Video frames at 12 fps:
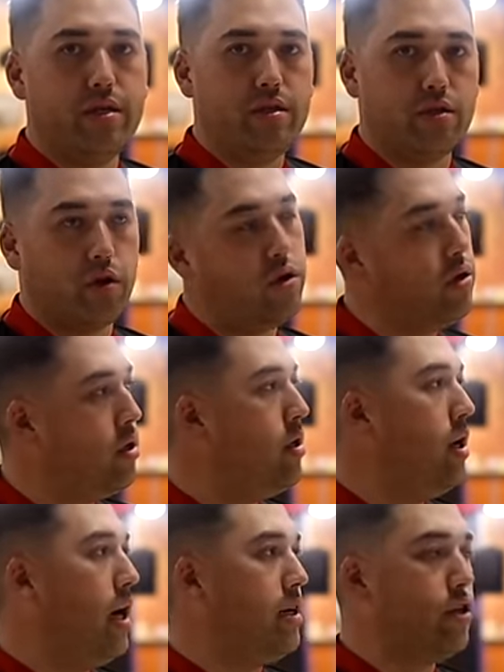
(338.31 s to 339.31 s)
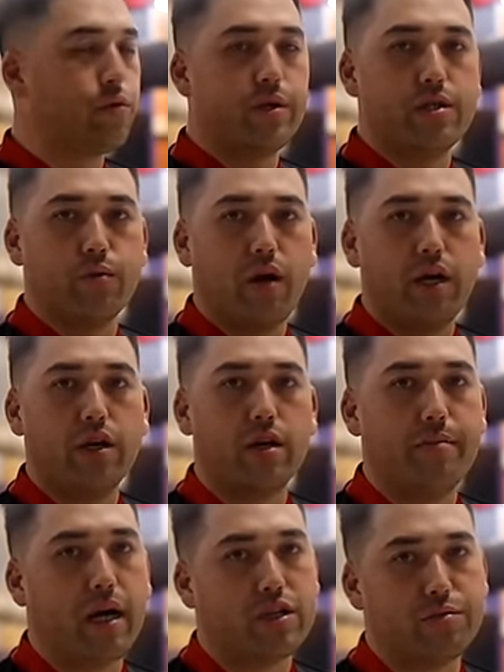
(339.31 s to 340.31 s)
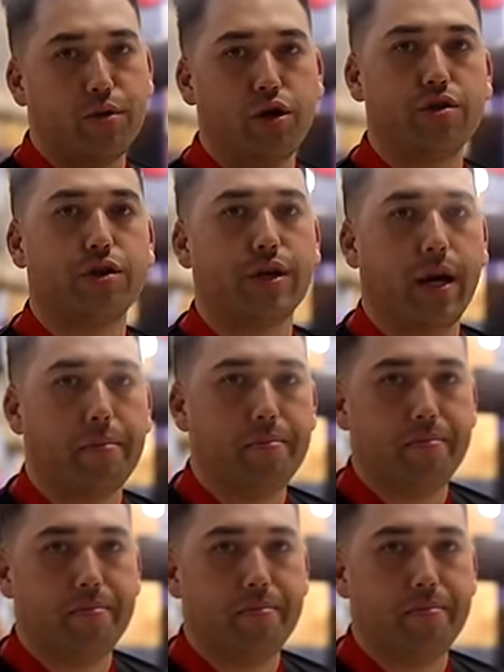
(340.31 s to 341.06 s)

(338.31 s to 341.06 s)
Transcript: So another reason why you gotta match the ball to your game.